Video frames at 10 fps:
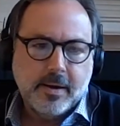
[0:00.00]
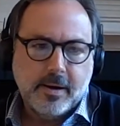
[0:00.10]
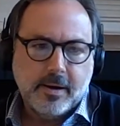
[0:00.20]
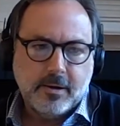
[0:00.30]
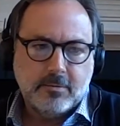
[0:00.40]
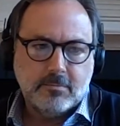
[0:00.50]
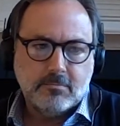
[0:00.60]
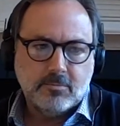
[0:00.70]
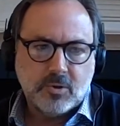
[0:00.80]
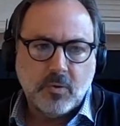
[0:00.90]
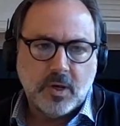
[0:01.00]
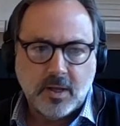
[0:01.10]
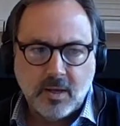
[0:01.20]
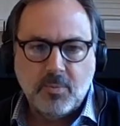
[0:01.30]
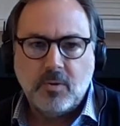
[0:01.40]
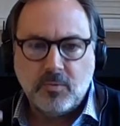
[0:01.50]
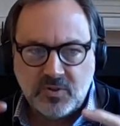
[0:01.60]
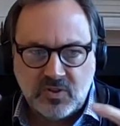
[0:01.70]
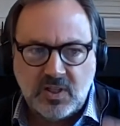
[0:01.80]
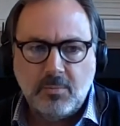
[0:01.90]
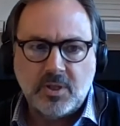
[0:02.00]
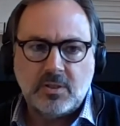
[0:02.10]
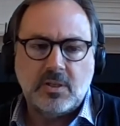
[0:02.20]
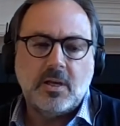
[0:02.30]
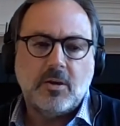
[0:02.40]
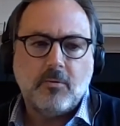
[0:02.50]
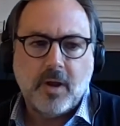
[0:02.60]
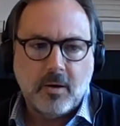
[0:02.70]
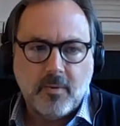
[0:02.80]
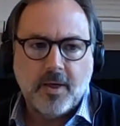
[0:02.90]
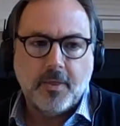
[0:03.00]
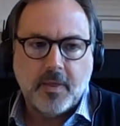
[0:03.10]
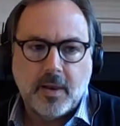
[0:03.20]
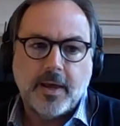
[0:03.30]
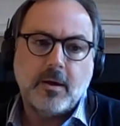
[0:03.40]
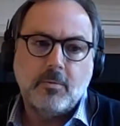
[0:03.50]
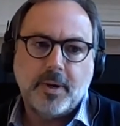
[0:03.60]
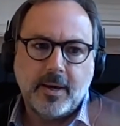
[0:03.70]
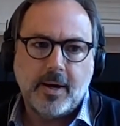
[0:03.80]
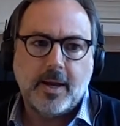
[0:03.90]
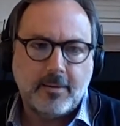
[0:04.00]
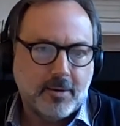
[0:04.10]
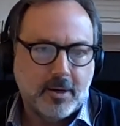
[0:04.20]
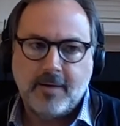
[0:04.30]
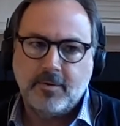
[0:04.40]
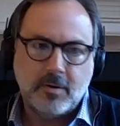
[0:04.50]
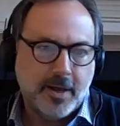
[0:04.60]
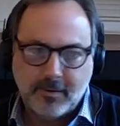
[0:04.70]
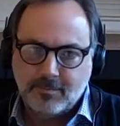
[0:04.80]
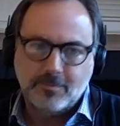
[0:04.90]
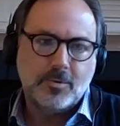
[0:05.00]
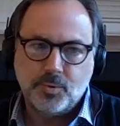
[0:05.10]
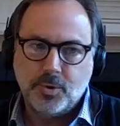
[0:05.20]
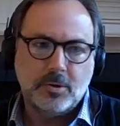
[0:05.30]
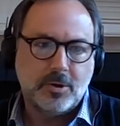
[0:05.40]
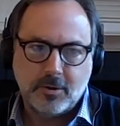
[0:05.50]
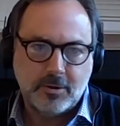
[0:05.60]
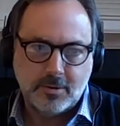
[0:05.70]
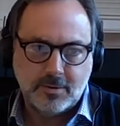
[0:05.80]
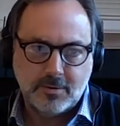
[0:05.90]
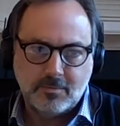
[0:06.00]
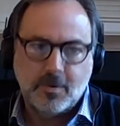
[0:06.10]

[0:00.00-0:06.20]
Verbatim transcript: Uh, so that it can be seamlessly integrated rather than like, oh my God, I'm going to have to like drill curtain